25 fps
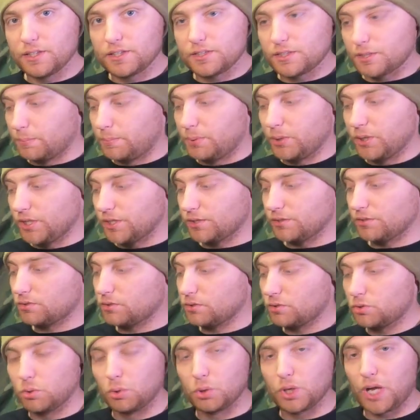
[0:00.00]
to put
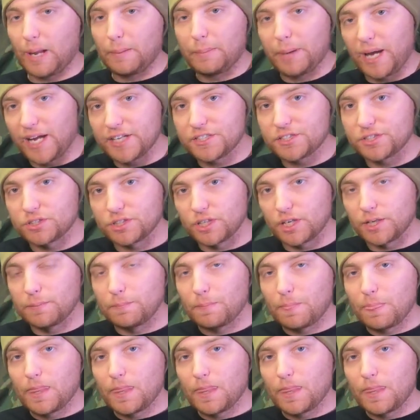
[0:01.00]
cool guy patches on.